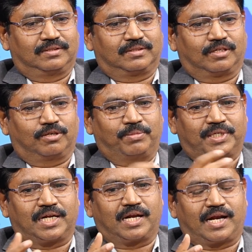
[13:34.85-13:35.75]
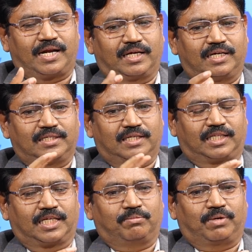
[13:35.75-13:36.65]
So machine learning is
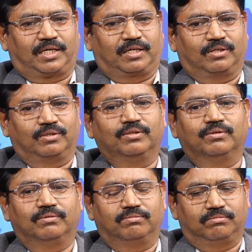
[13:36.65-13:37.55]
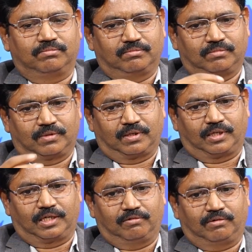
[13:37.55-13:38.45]
nothing but you
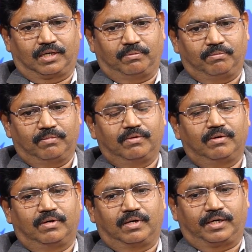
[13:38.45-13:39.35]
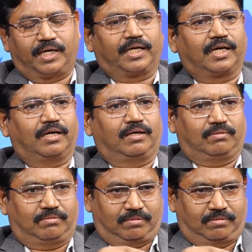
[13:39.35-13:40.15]
give a data